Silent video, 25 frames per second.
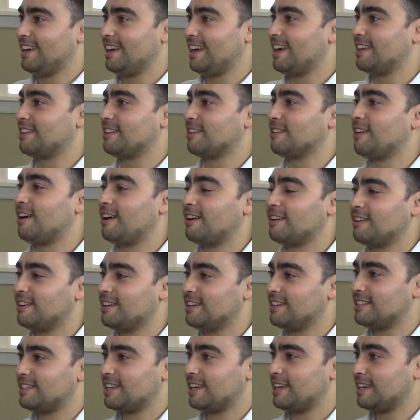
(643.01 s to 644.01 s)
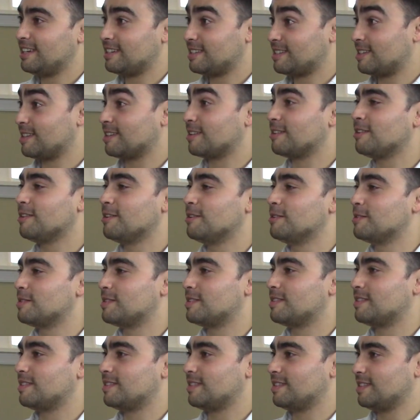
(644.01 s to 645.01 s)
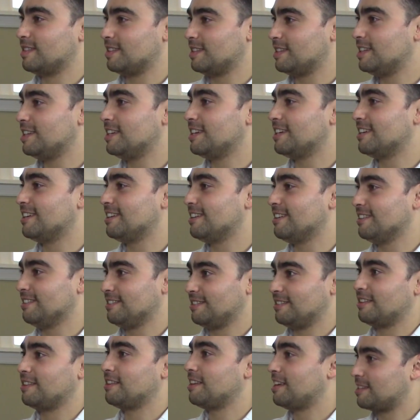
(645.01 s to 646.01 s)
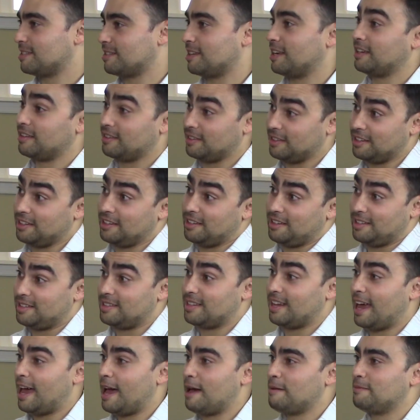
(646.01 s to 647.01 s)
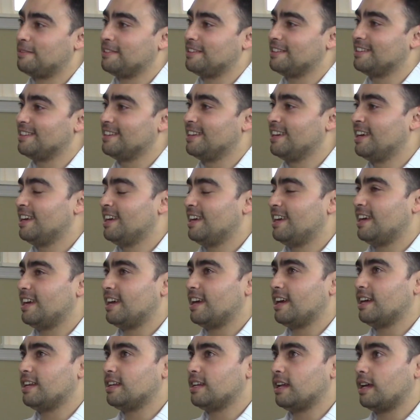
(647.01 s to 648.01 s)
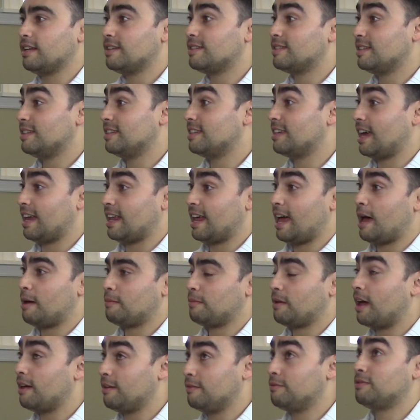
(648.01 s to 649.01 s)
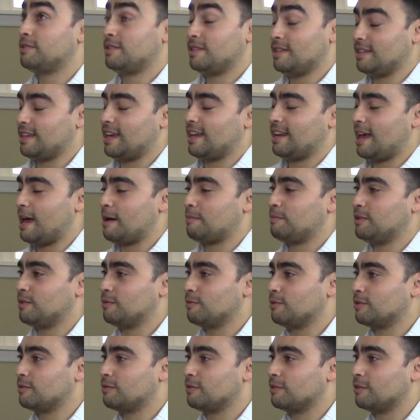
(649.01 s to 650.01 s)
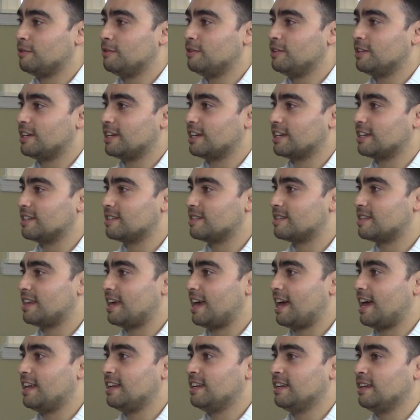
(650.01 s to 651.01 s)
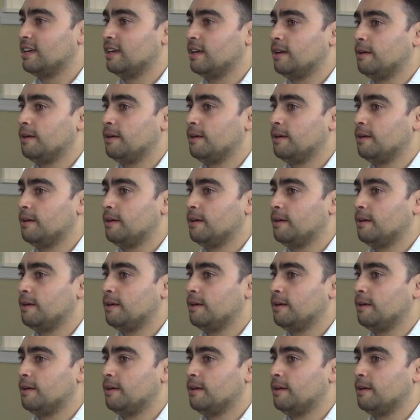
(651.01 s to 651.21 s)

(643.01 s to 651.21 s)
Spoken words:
And the longer it takes to close the deal, the less likely it is to happen. And I see that I've seen that happen with recruiting, is that